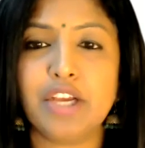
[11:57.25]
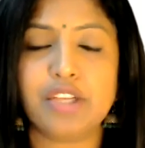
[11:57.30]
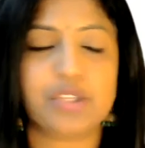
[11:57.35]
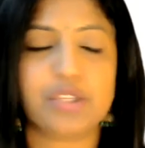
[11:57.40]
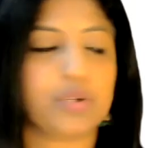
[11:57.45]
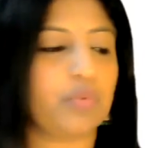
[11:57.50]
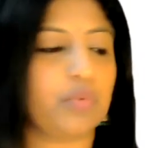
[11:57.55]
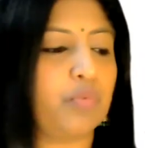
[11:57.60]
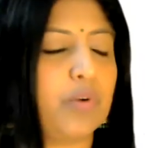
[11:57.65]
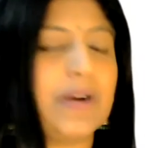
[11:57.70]

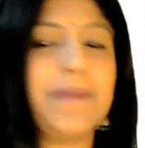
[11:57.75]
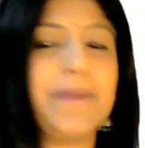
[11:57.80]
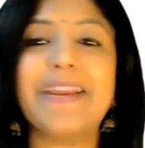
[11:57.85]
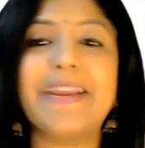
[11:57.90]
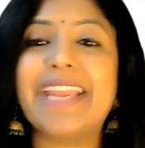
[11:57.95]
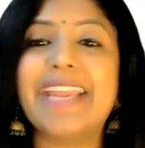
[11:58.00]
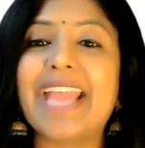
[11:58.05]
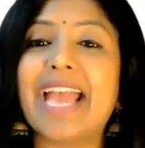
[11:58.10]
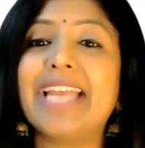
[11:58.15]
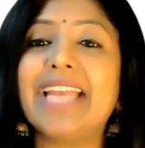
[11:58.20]
So verb
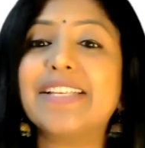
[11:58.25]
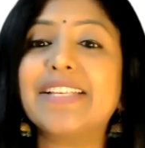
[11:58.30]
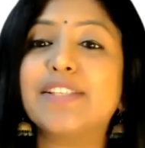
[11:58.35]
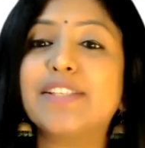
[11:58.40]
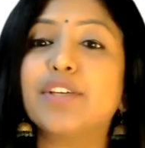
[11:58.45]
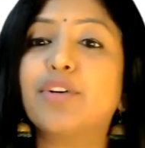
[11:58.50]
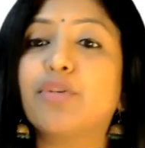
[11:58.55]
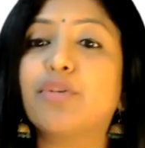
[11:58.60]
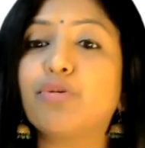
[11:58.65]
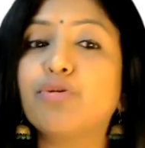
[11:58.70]
again
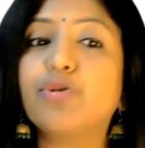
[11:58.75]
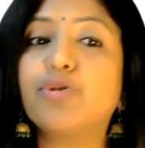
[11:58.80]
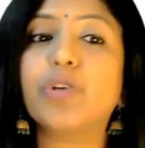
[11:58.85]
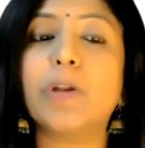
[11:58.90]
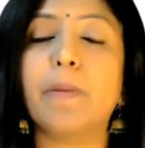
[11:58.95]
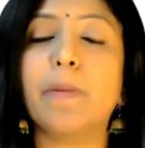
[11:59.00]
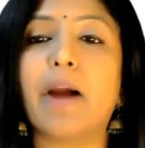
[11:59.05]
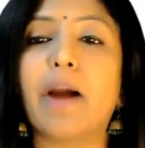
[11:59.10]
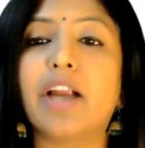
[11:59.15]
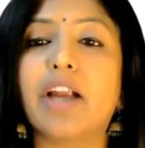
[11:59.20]
is a
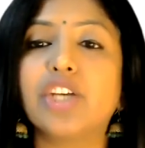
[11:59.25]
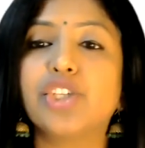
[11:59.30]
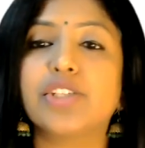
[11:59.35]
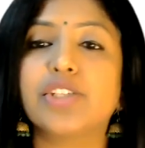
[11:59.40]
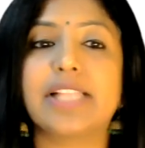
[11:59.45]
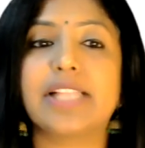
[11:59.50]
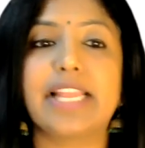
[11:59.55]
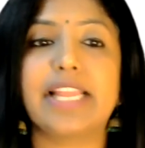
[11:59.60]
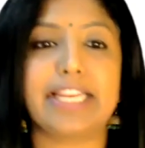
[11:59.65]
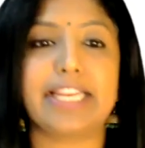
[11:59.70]
crucial part,
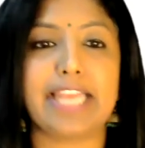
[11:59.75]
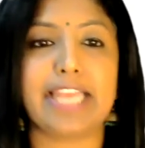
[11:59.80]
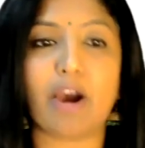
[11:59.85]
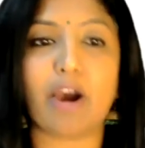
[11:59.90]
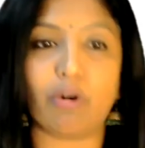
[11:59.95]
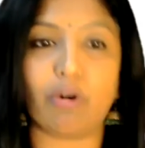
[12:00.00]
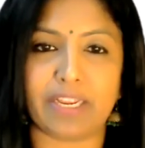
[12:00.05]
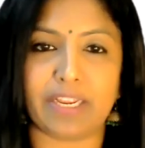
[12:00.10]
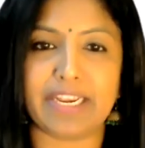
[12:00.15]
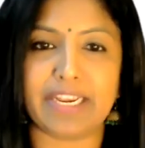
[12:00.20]
just like
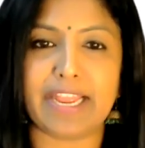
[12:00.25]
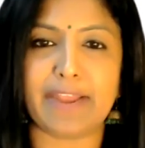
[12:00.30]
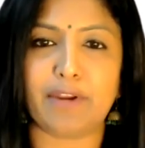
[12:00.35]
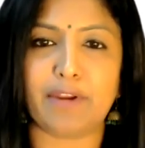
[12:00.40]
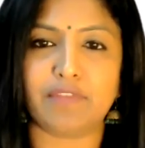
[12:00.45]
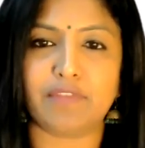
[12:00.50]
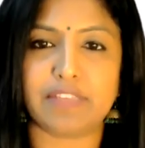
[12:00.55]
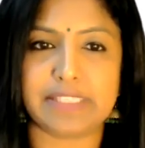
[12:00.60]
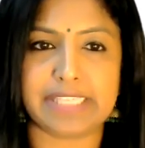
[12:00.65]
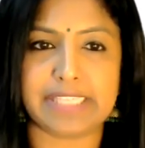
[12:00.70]
noun in
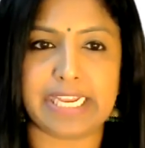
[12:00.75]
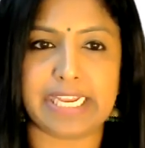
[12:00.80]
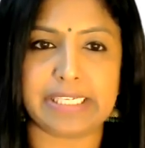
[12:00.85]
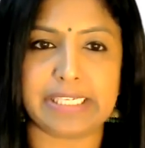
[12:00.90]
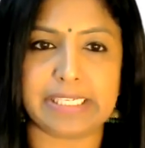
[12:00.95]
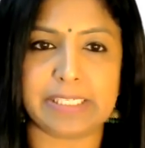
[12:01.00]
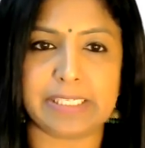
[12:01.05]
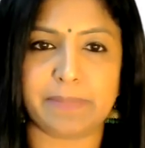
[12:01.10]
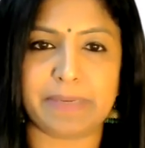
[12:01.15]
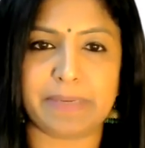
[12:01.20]
any of the
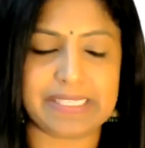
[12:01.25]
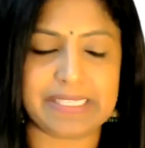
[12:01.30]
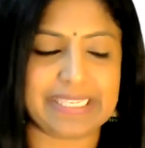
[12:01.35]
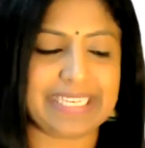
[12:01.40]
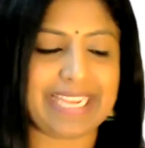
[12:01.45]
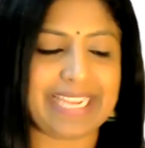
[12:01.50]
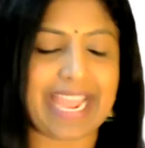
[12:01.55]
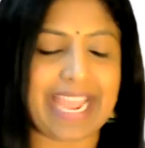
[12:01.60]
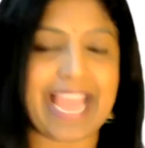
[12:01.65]
sentence, because it